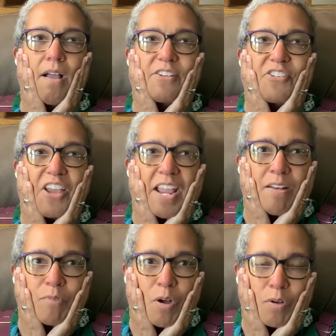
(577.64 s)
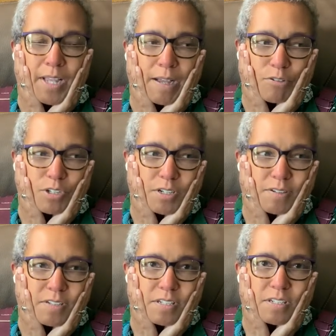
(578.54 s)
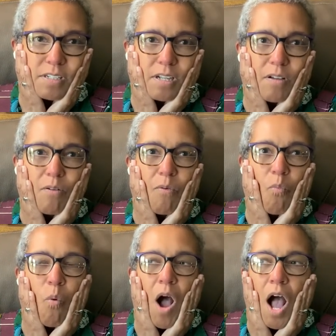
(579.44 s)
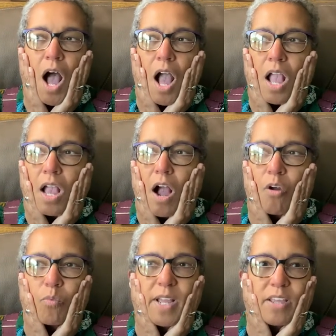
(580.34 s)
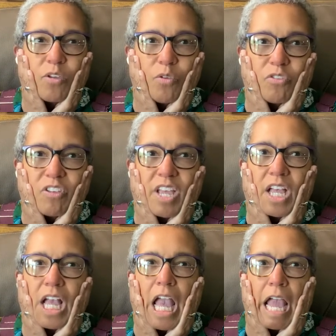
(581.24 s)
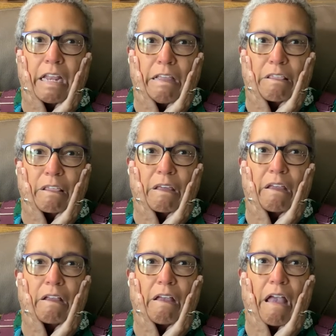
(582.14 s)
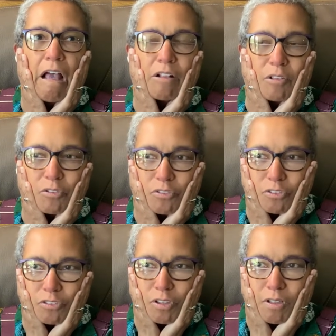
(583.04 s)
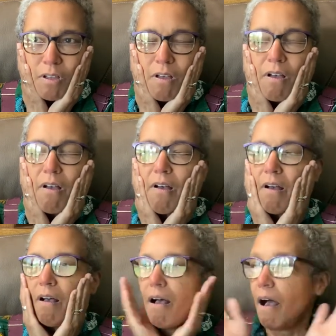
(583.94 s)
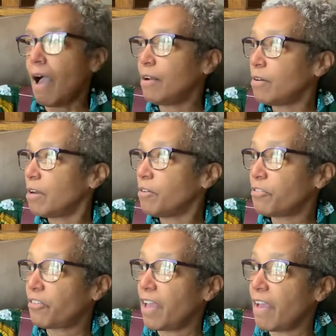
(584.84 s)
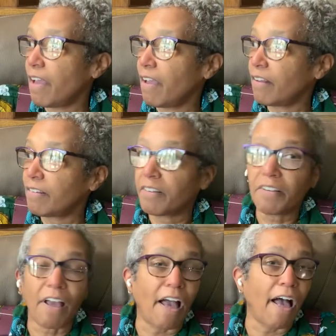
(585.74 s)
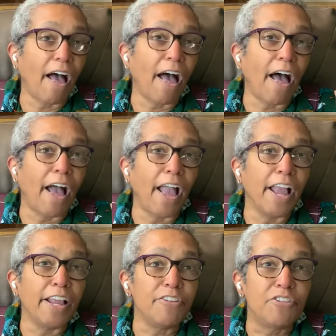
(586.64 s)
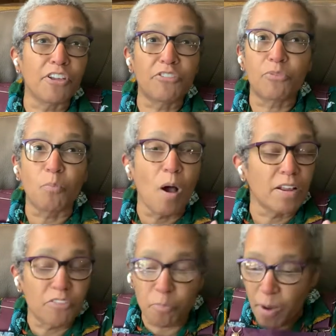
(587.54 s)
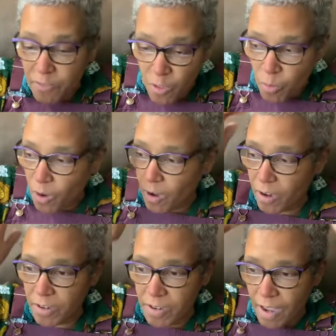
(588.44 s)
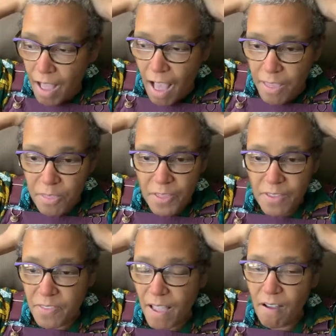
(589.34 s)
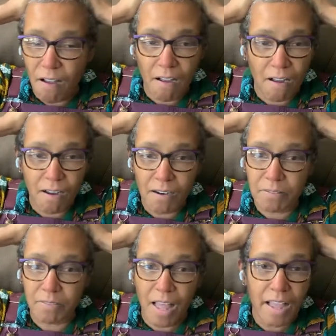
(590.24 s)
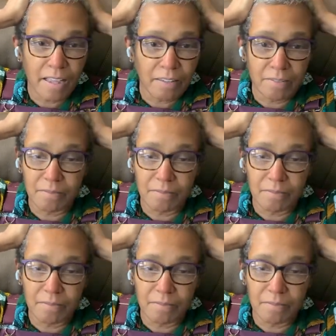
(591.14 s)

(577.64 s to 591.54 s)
chain row counters, why are we using anything else? I don't understand. I just want to spread the word. I think they are, like,